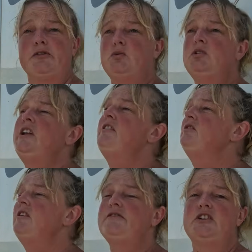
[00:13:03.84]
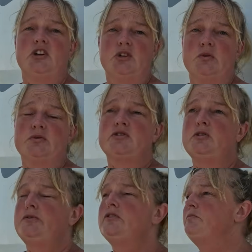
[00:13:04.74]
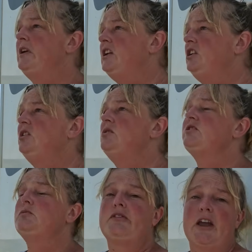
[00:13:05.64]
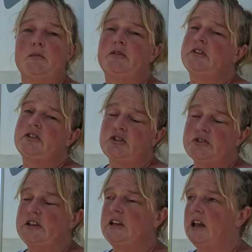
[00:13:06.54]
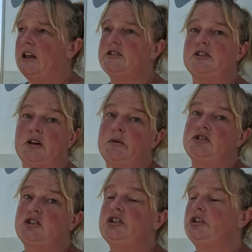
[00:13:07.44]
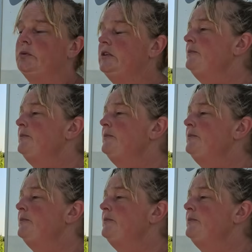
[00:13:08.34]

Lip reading: that we'll never ever use, stuff that's being used and we've kept it as a just in case, you know, as you do.